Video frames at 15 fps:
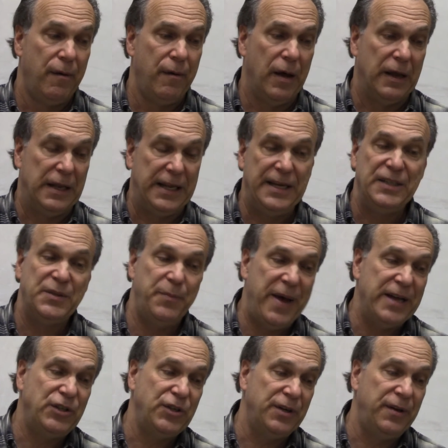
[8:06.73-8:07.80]
at least
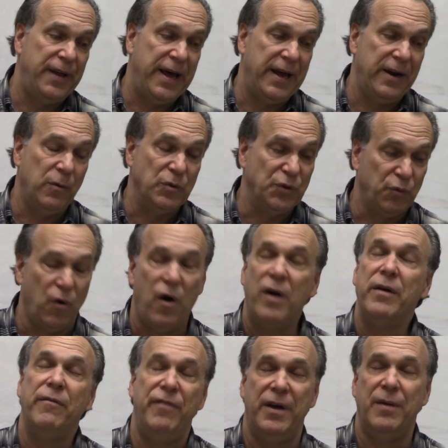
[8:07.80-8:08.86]
mentioned that it was wrong
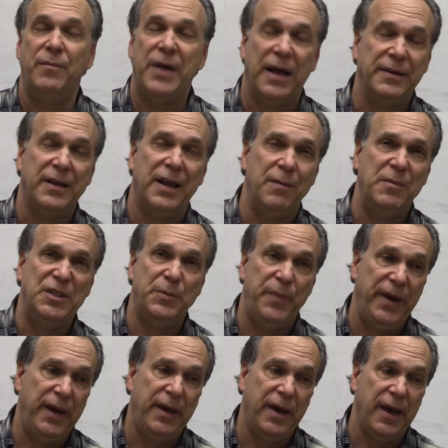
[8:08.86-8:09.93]
of him not to let me
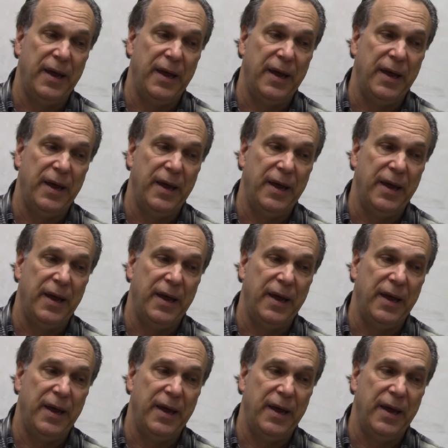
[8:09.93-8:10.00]
speak.